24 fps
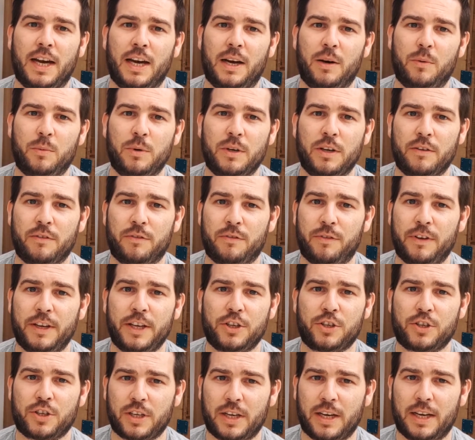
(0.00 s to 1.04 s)
with
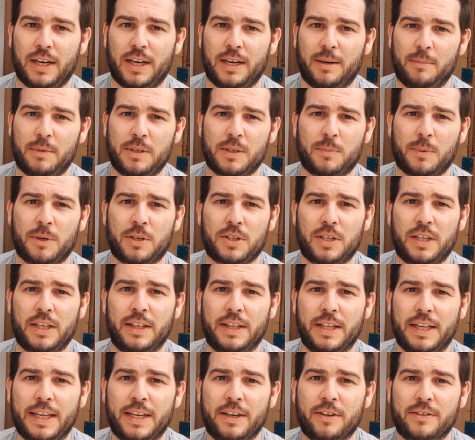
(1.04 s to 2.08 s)
fish, especially
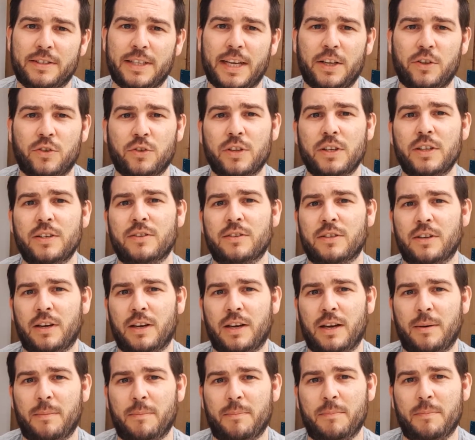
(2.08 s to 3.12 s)
the neon tetras.
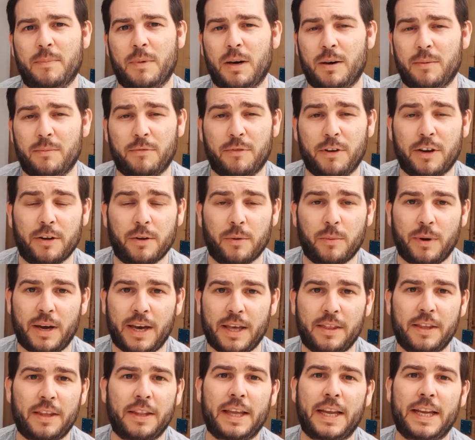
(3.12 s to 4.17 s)
I'm very aware
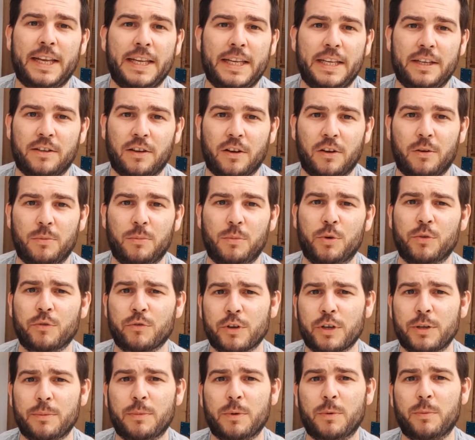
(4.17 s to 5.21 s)
that they need a lot more
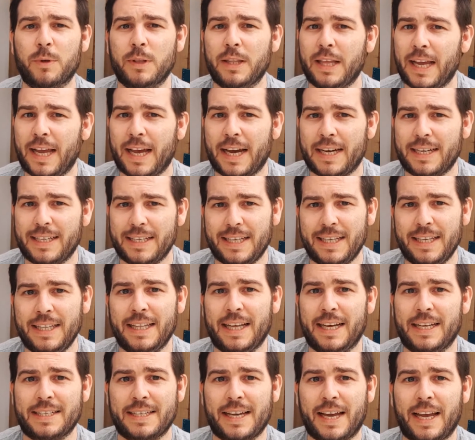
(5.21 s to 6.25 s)
room than what they had in
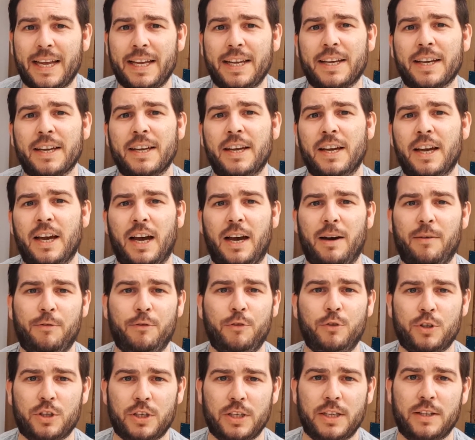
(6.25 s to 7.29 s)
that tank.
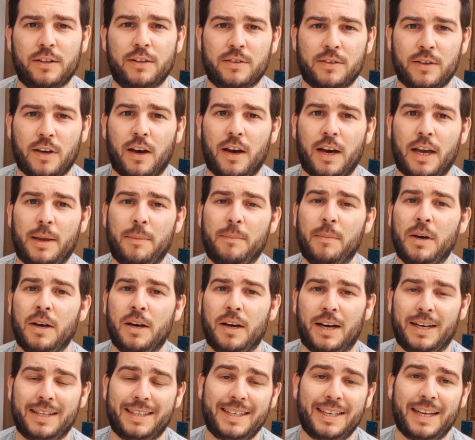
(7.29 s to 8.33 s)
Unfortunately at the time
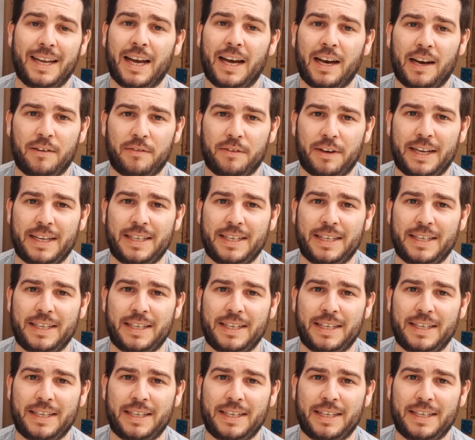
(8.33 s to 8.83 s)
I didn't have